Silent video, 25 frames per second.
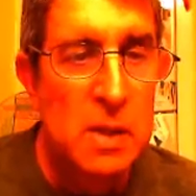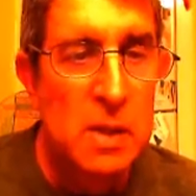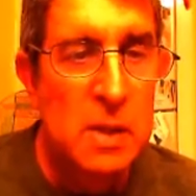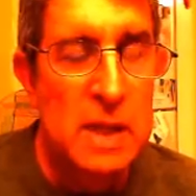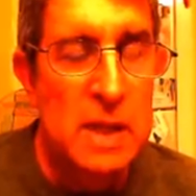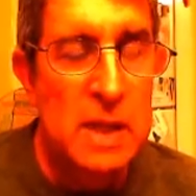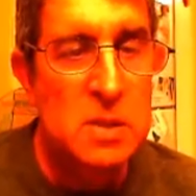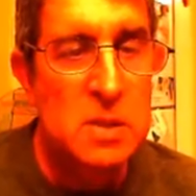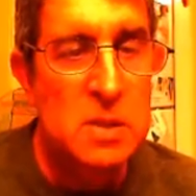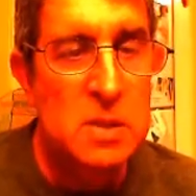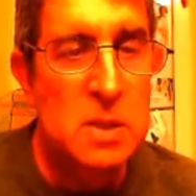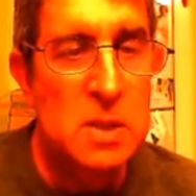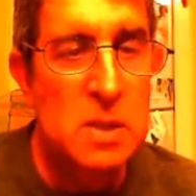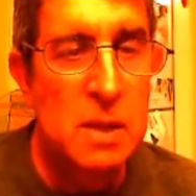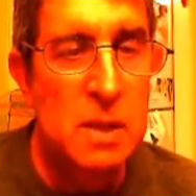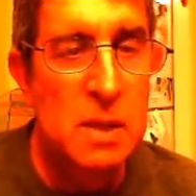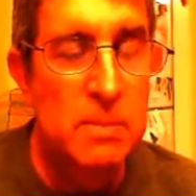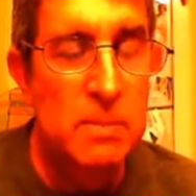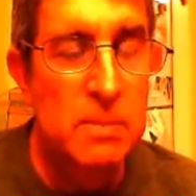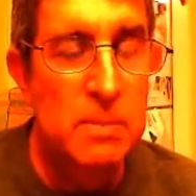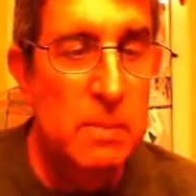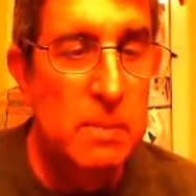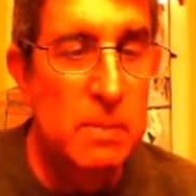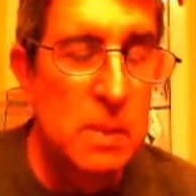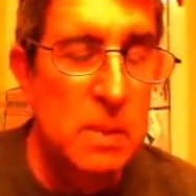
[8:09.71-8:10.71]
That's
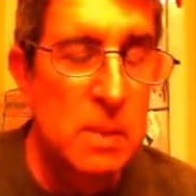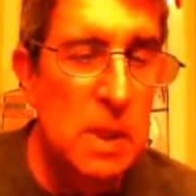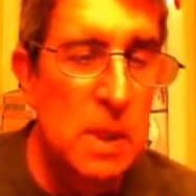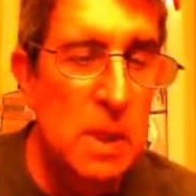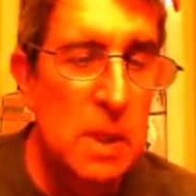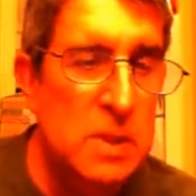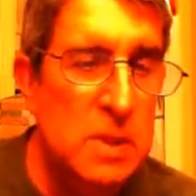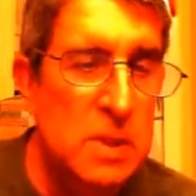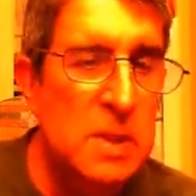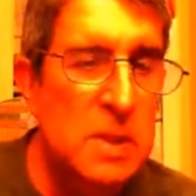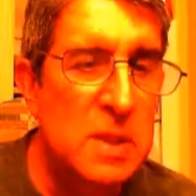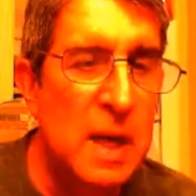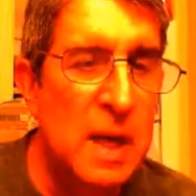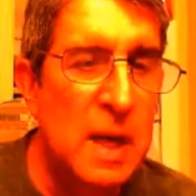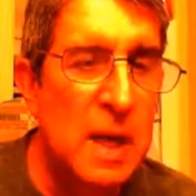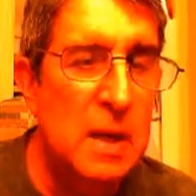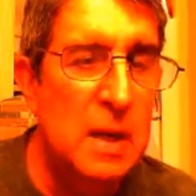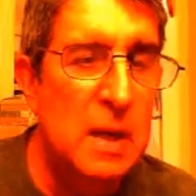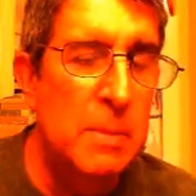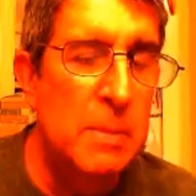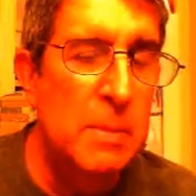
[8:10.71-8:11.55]
it's not.